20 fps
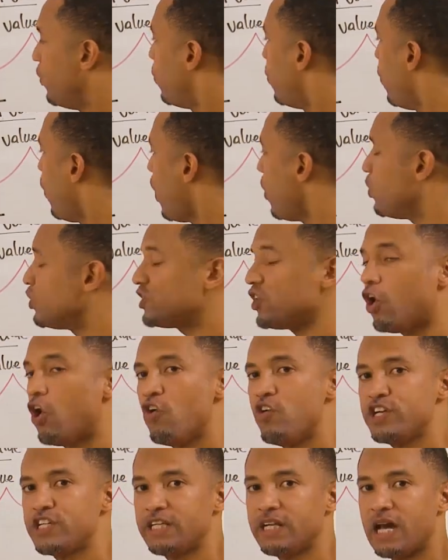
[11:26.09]
What was the
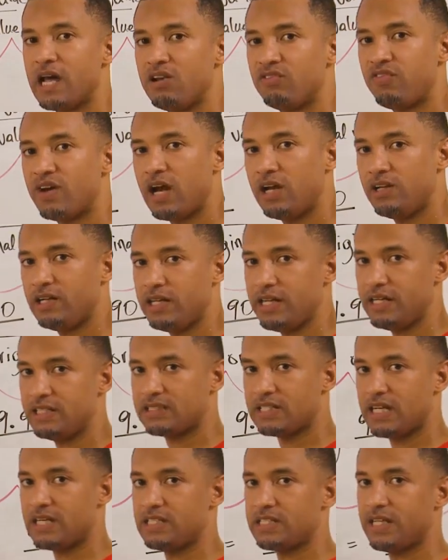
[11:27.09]
original value,
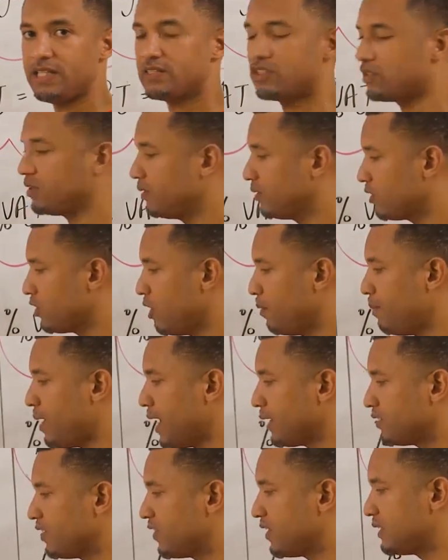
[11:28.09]
ladies and gents? Come
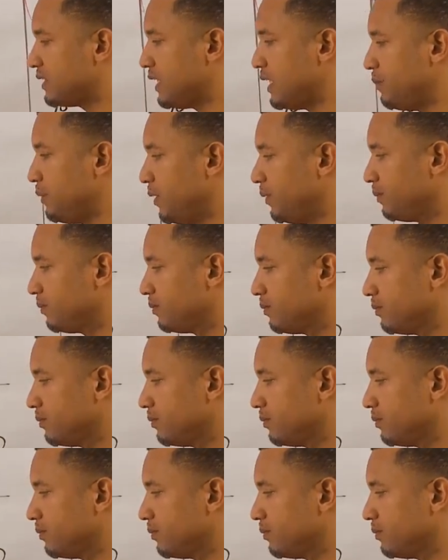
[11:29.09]
back to the table.